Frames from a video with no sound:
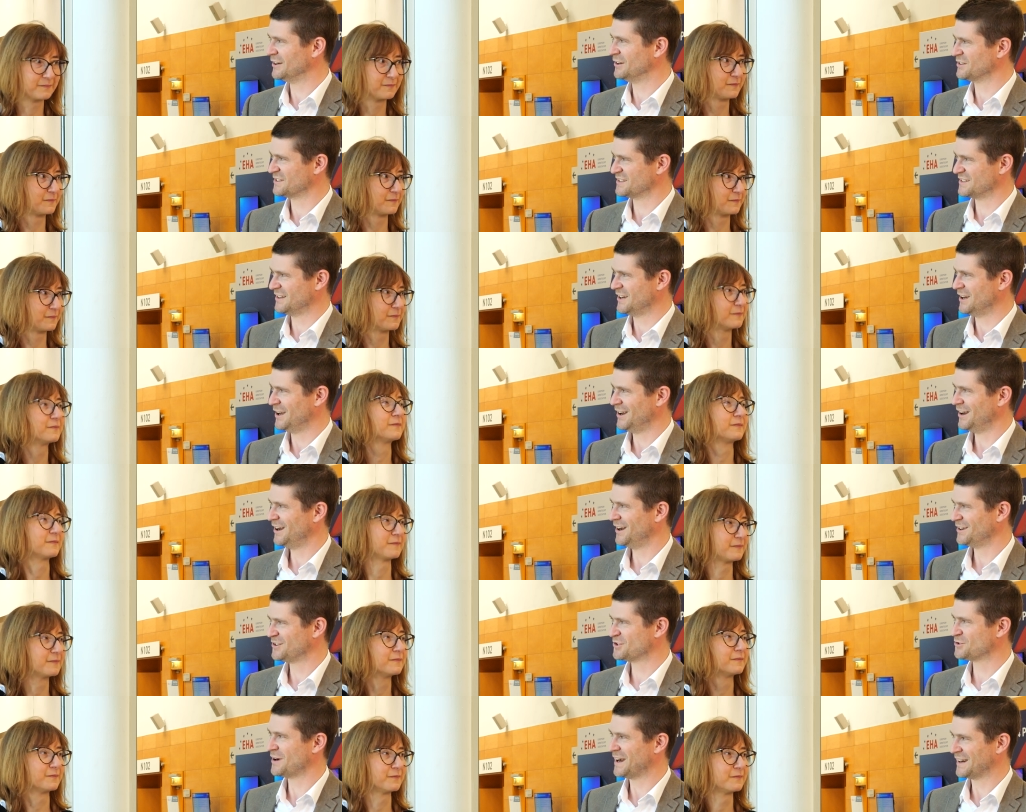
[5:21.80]
Speaker 1: looks
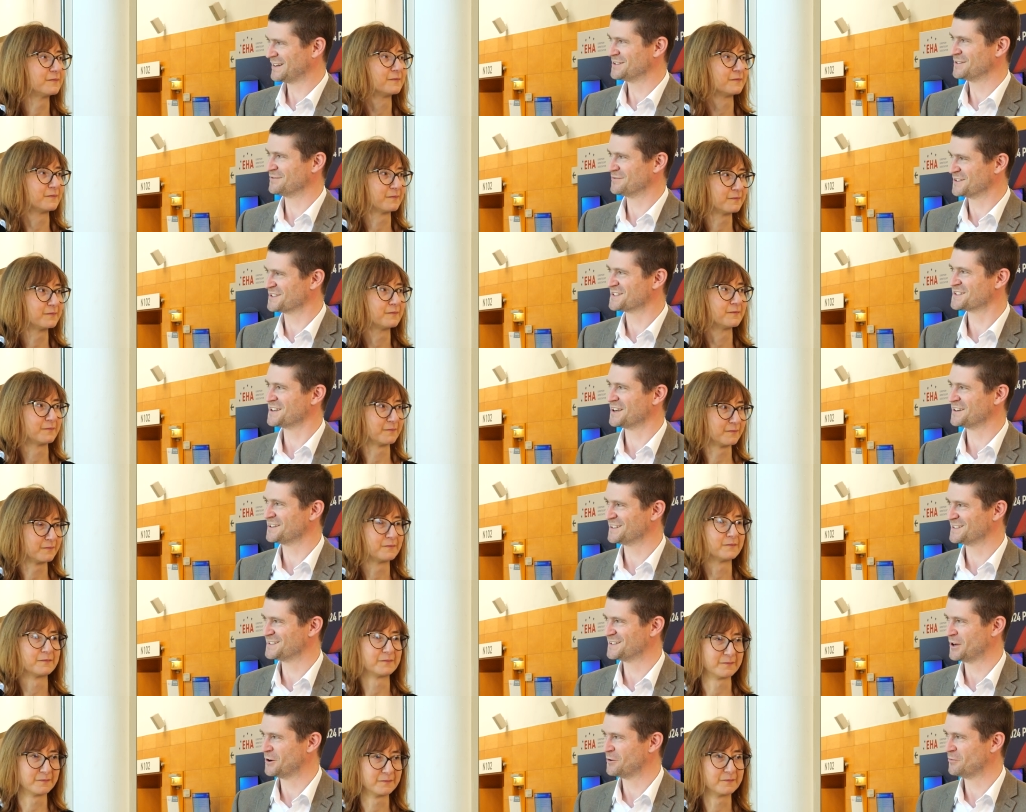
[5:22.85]
attractive to
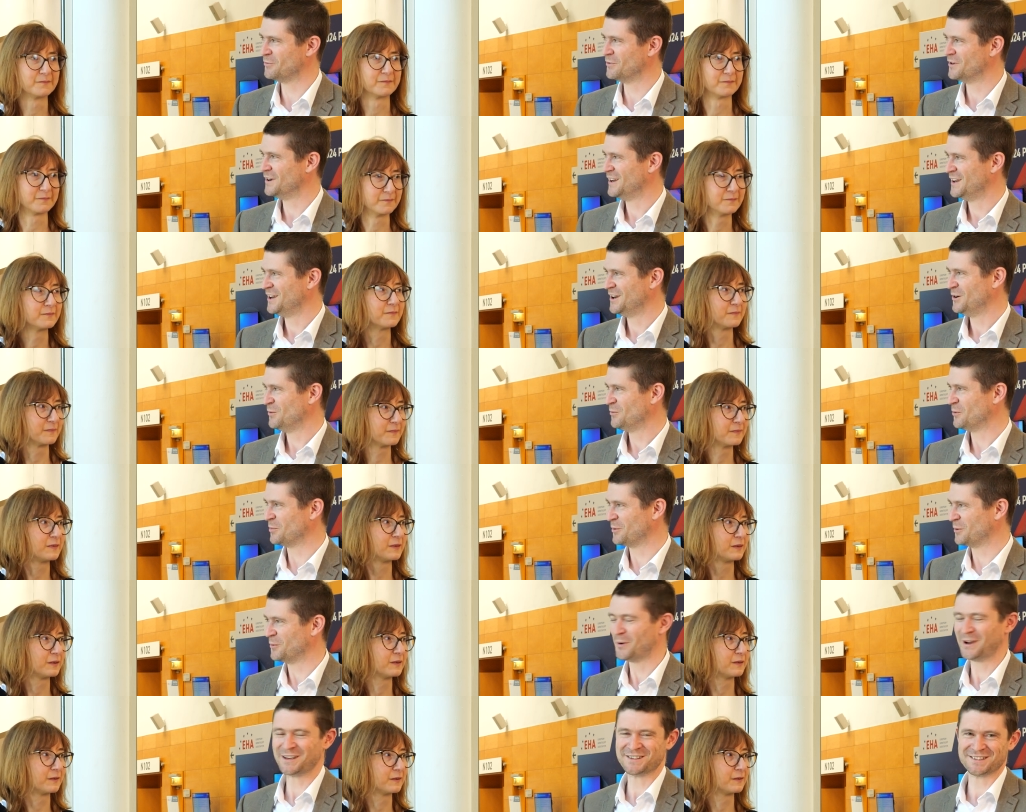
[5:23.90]
study. So We'll
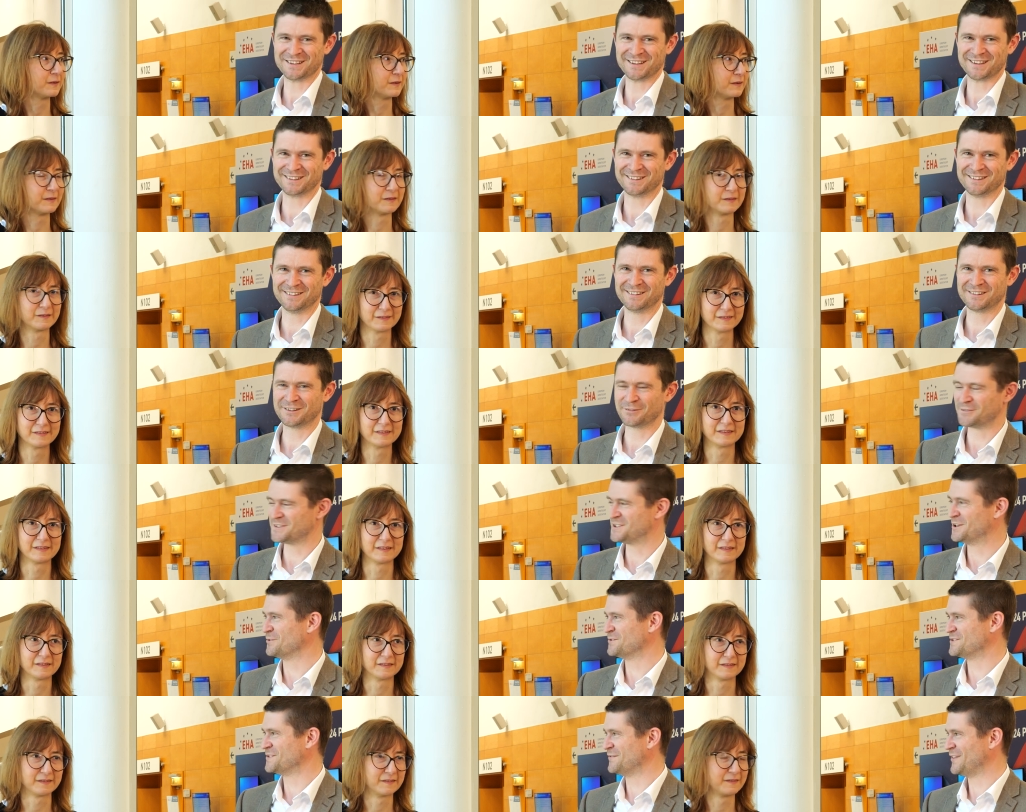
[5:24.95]
be waiting the
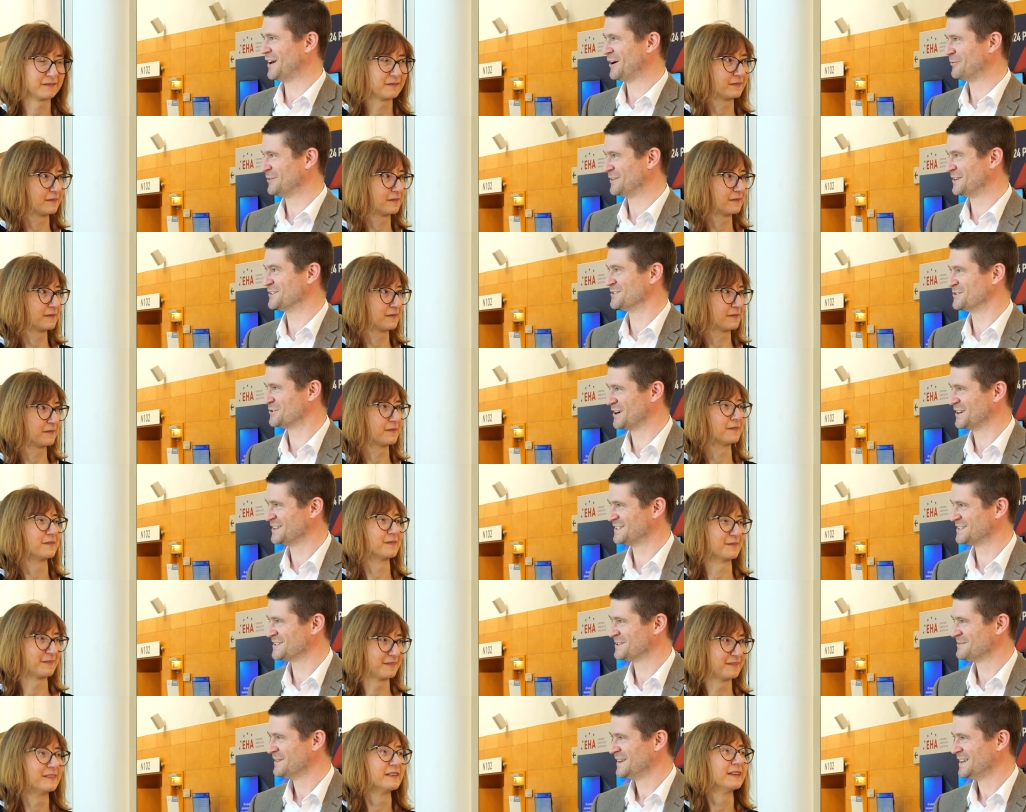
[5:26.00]
results of that with
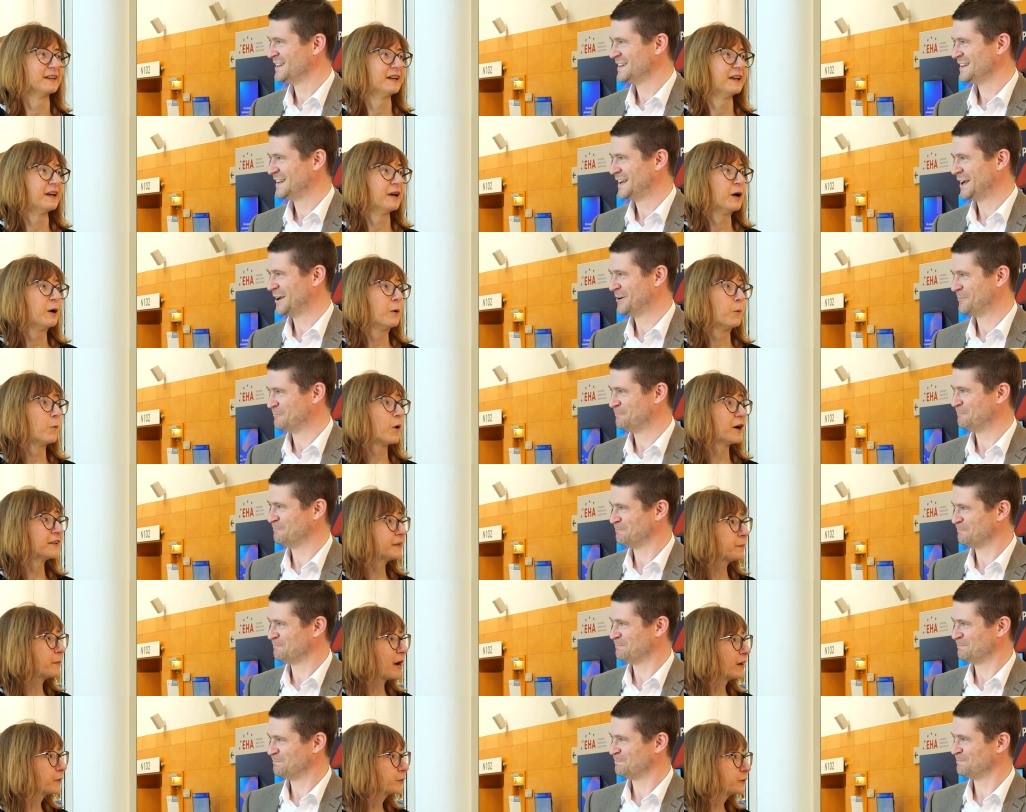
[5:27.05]
interest.
Speaker 2: What
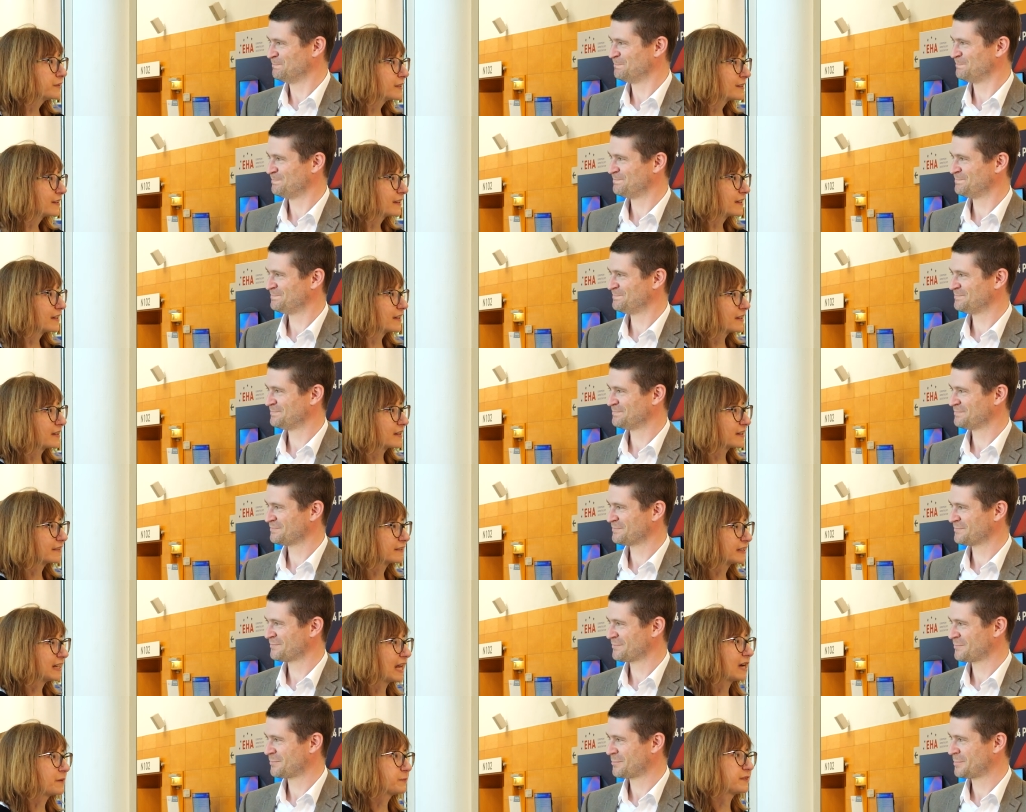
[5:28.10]
about uh,
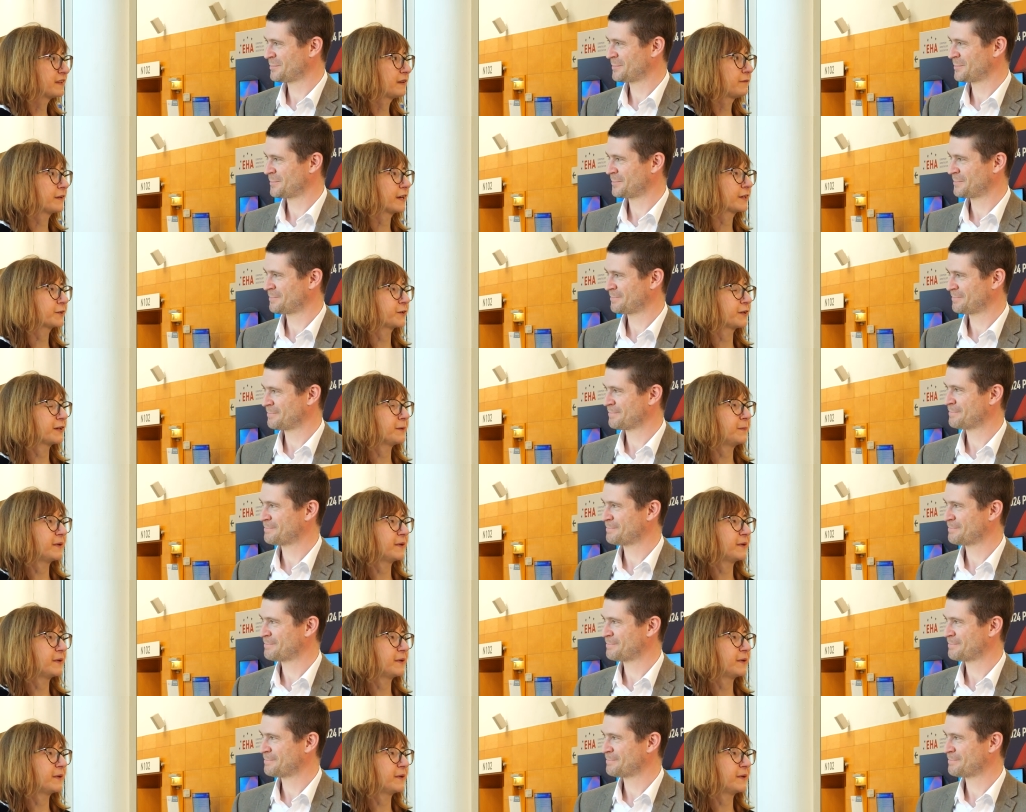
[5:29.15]
relapse refractory